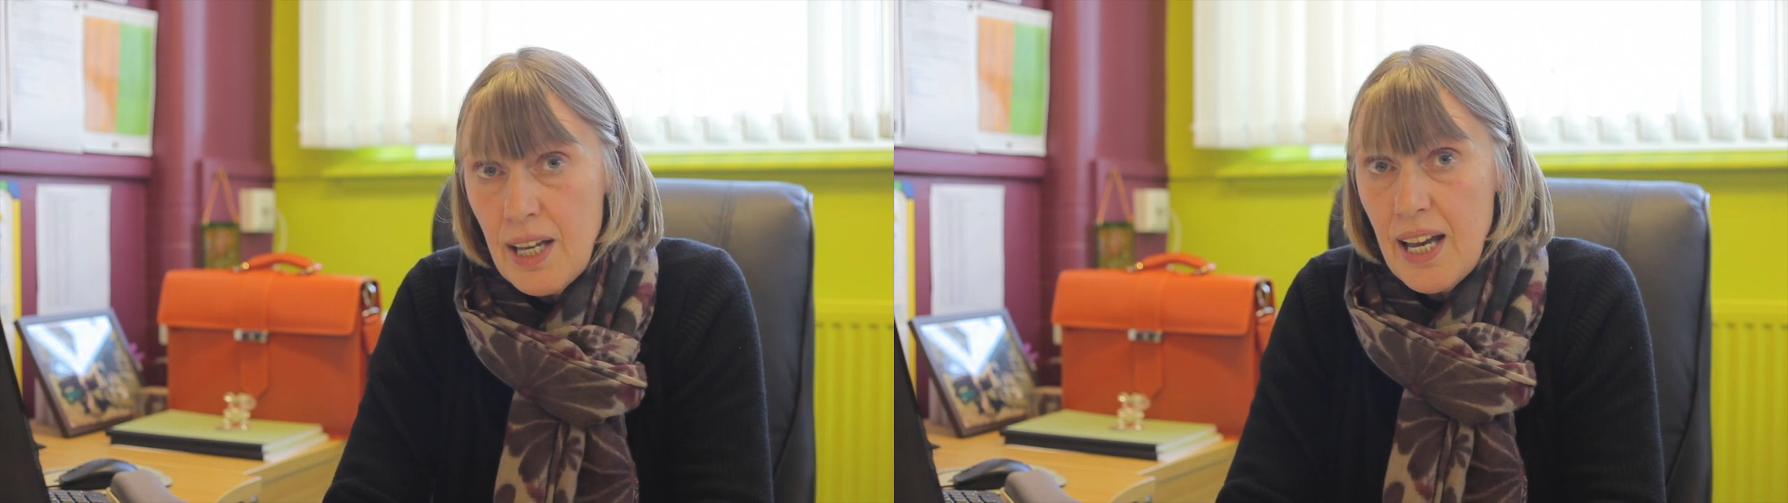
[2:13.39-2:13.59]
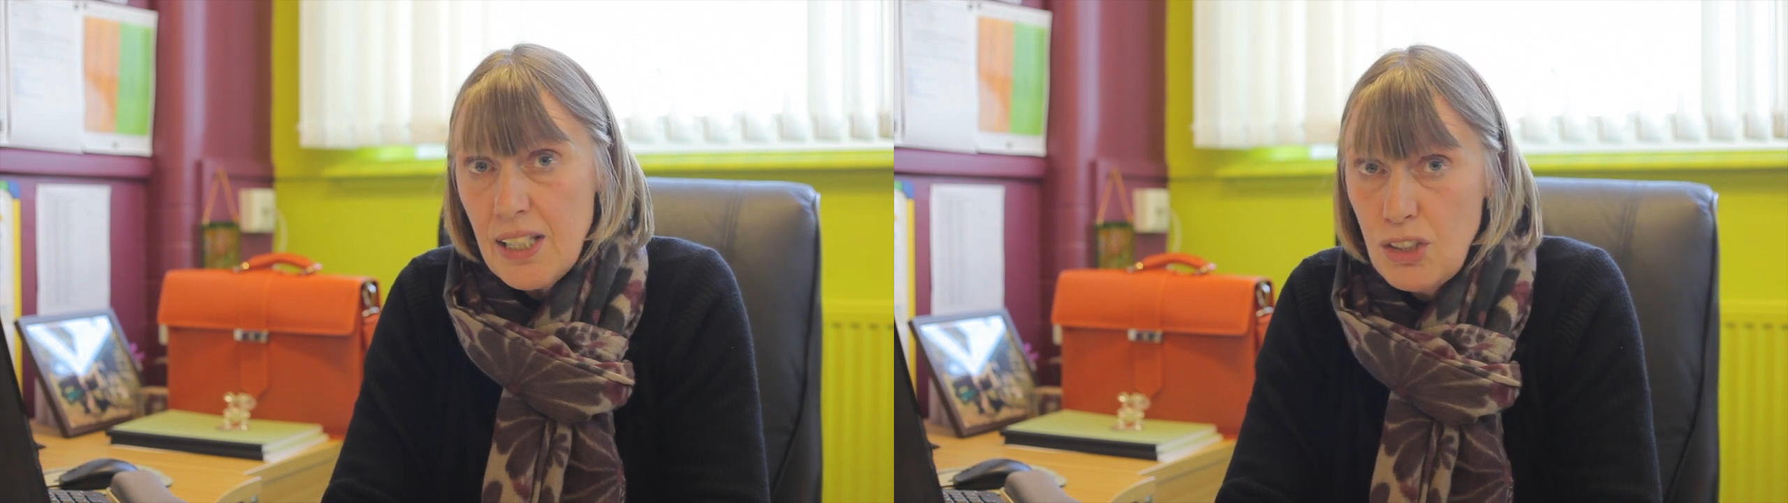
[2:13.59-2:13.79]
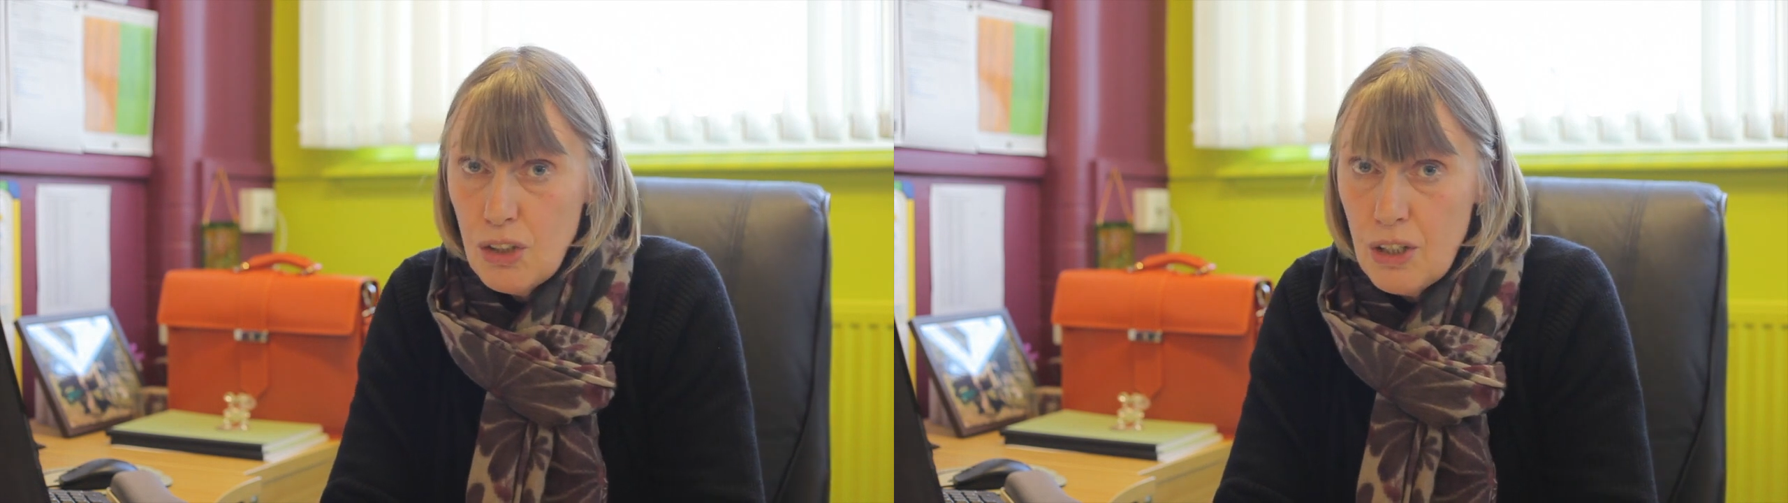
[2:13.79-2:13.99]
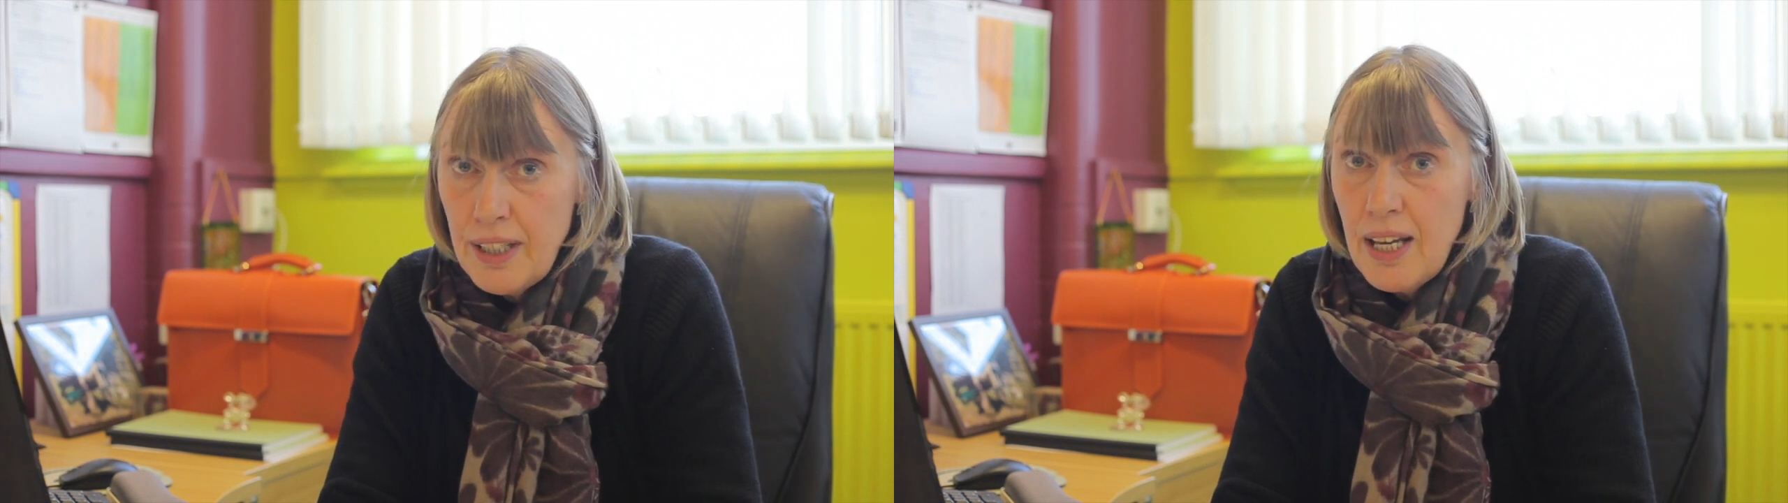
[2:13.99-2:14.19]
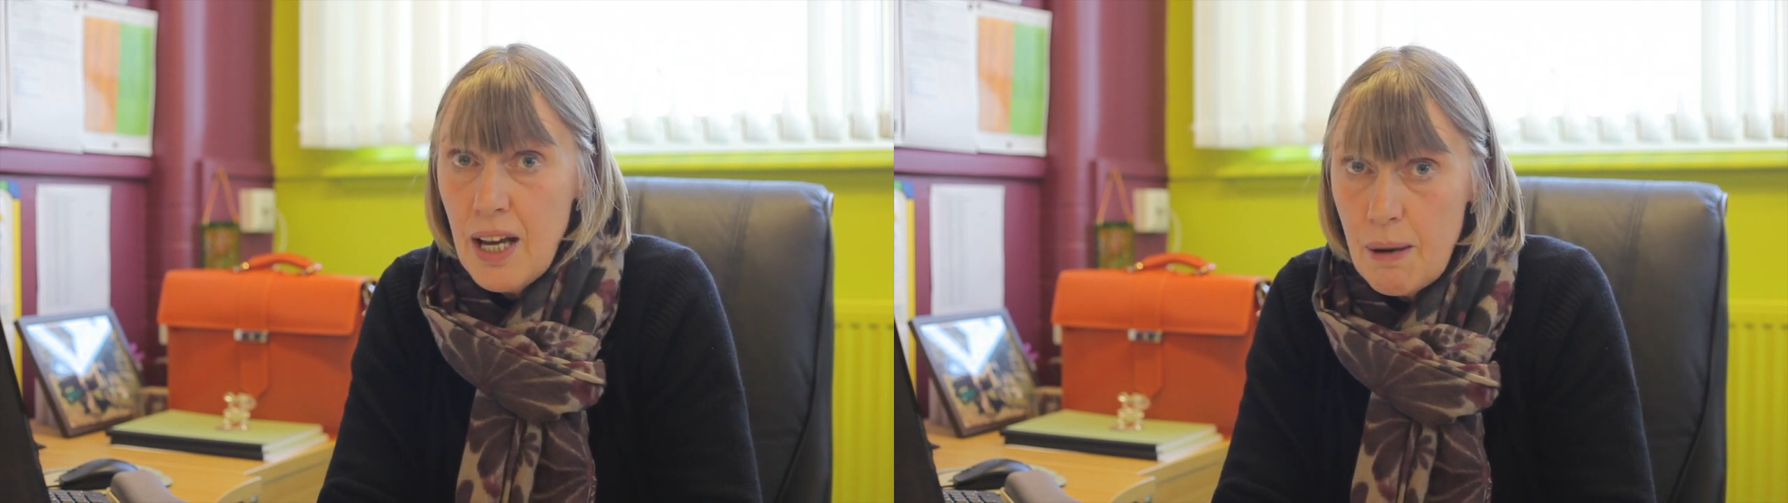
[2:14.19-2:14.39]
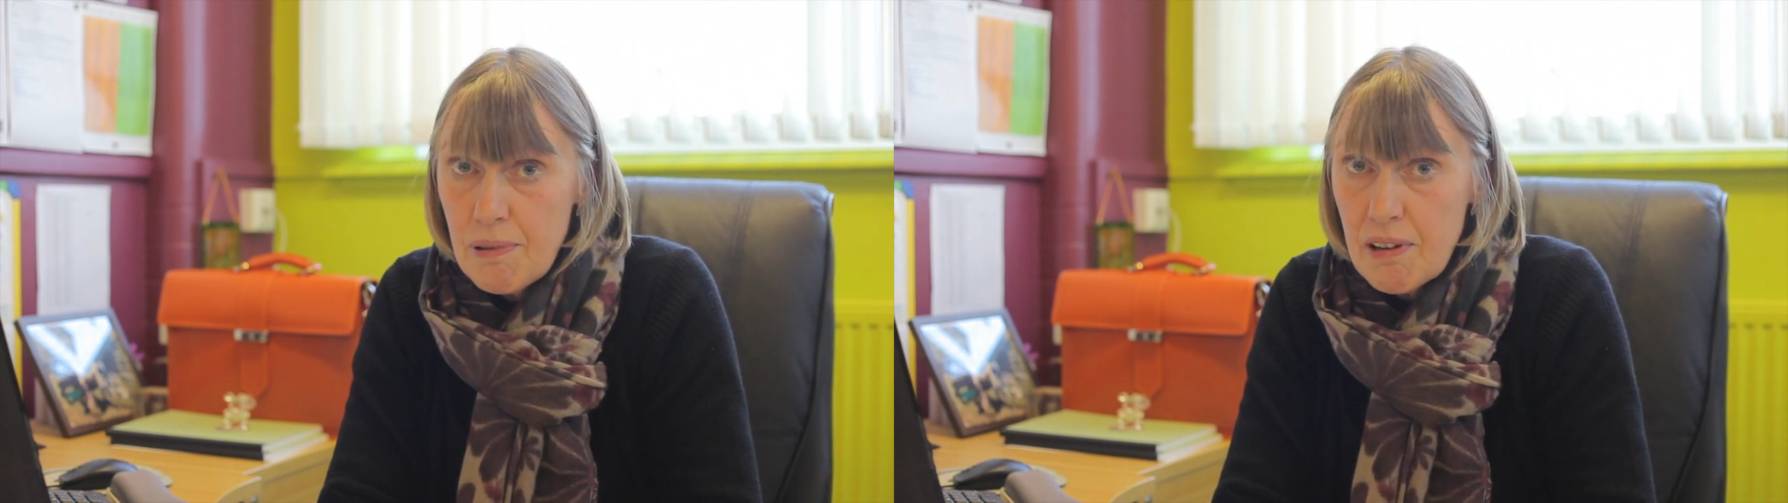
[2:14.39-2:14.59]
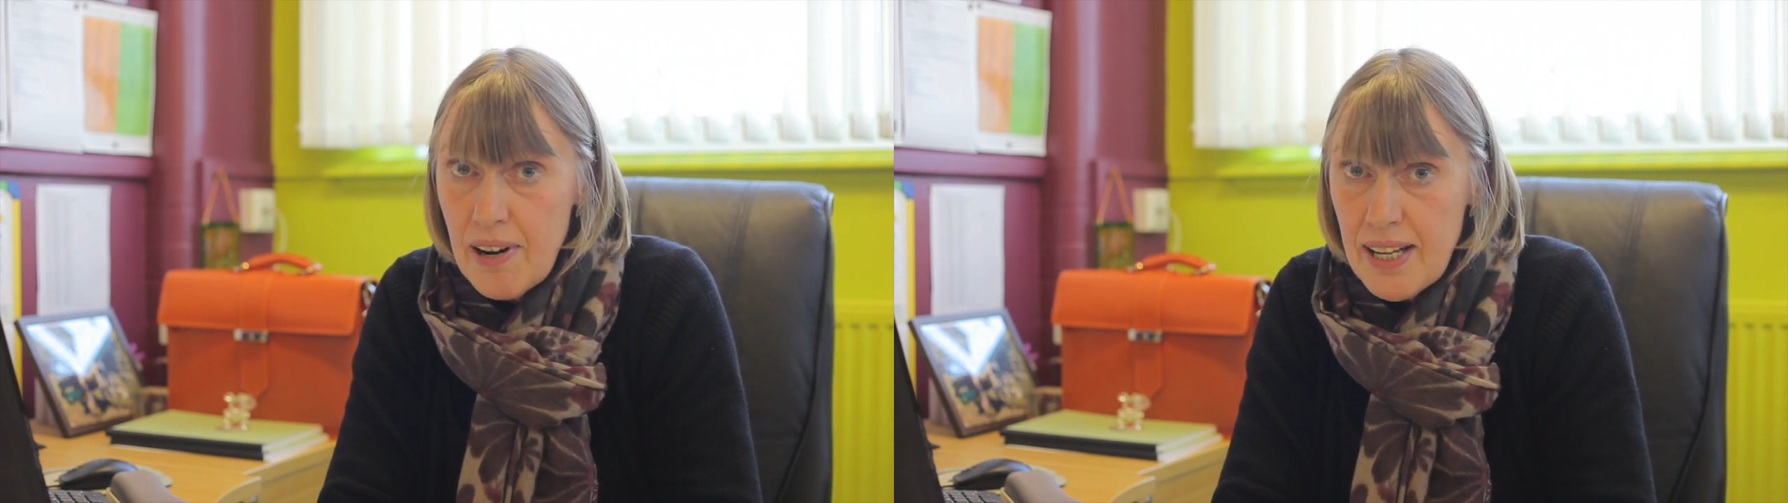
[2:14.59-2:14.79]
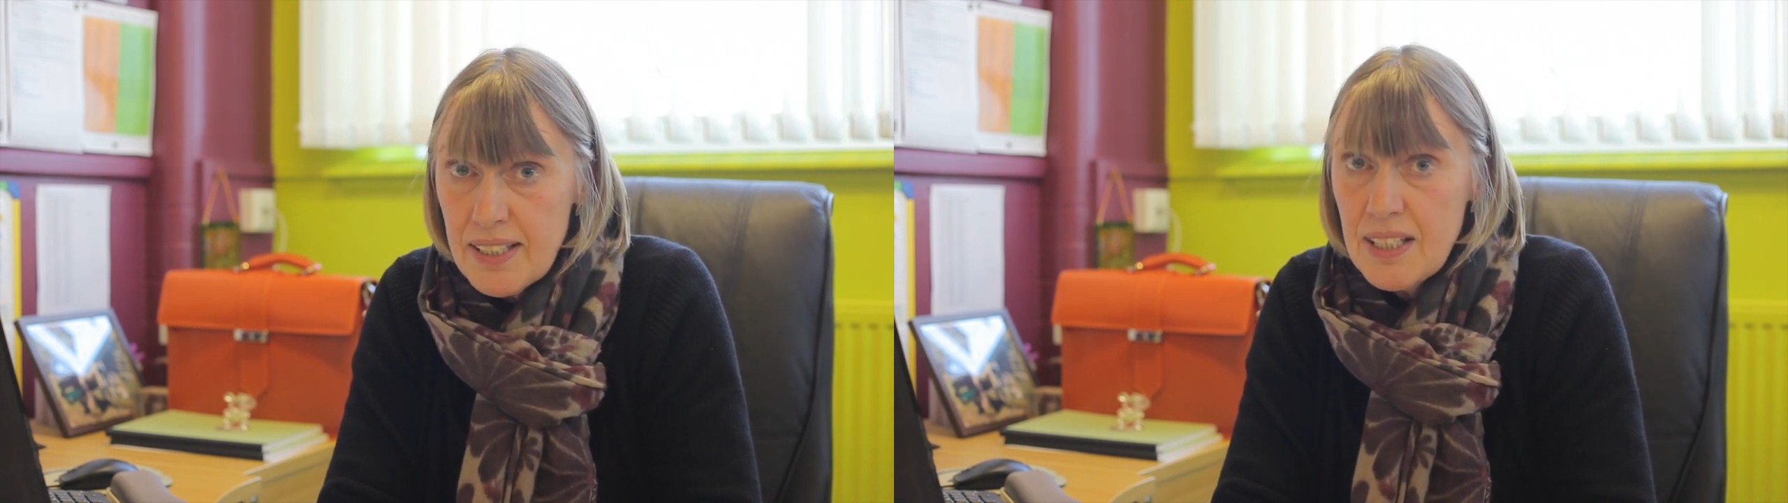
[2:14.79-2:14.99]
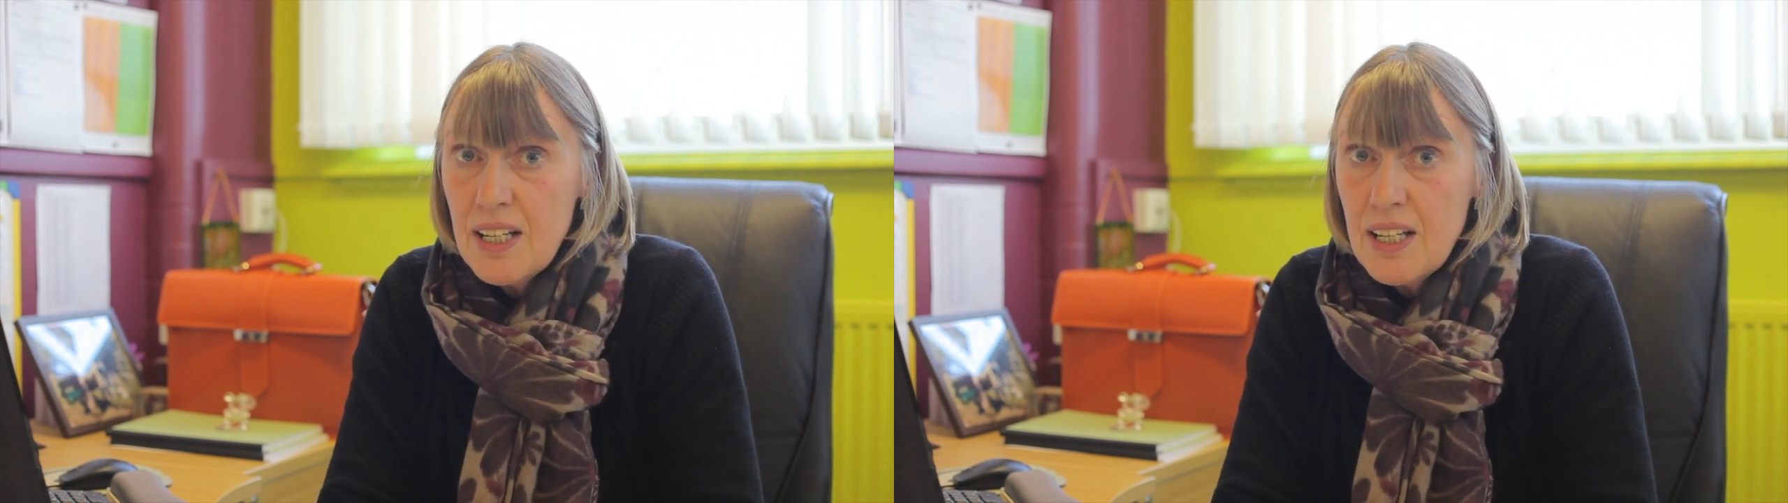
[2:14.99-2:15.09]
enjoy and progress.